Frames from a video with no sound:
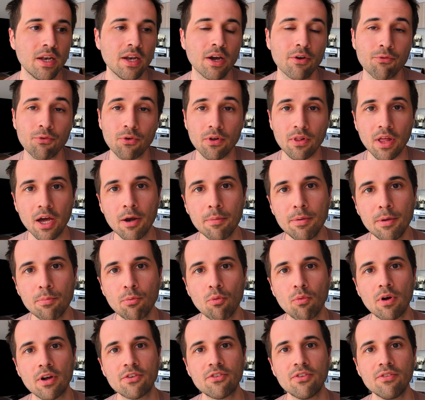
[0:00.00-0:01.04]
Now, for a lot of people
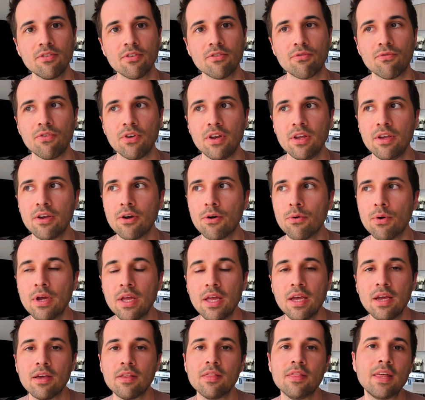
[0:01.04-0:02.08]
watching this video,
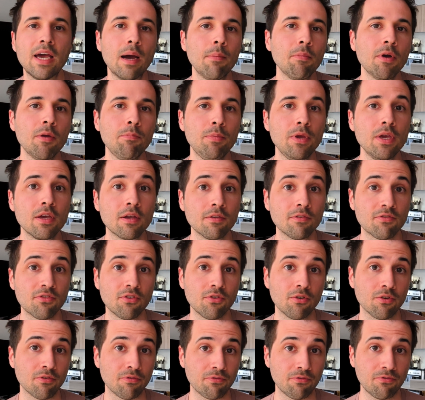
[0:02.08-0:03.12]
that might be
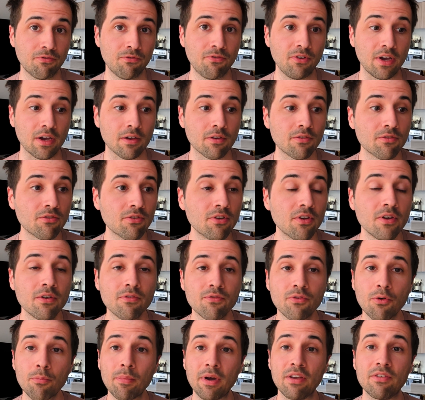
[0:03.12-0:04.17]
considered fix.
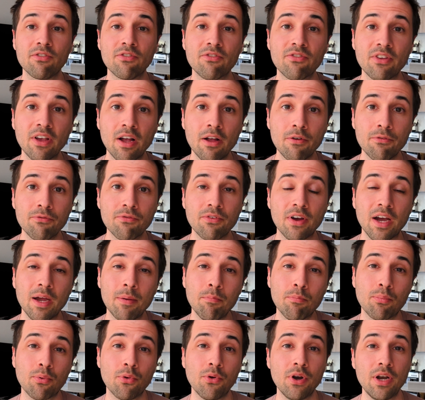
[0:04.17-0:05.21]
For myself, I'm
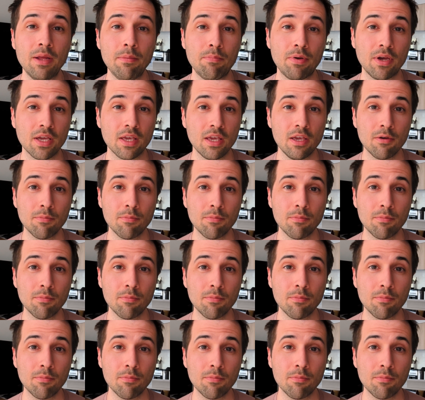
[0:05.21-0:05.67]
pretty picky